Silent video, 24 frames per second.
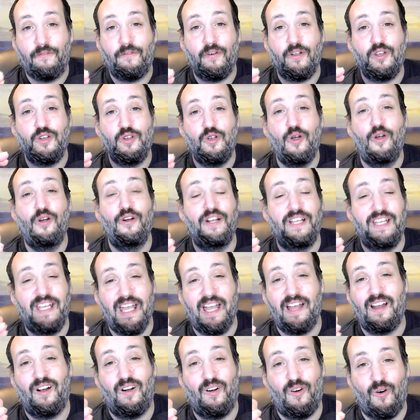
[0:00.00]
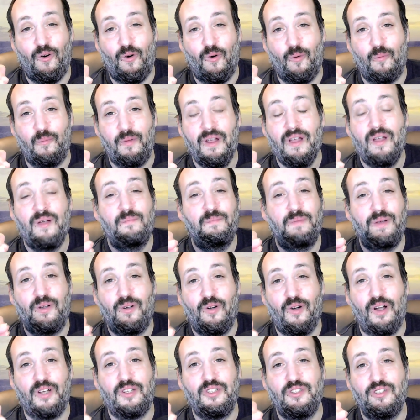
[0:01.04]
for you to get home
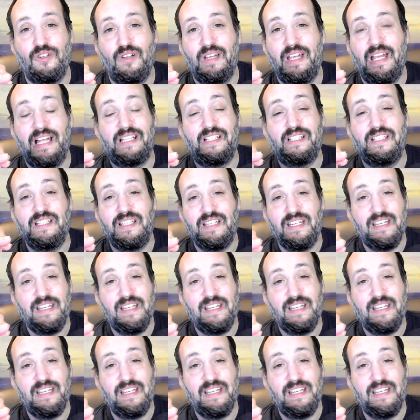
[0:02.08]
because it's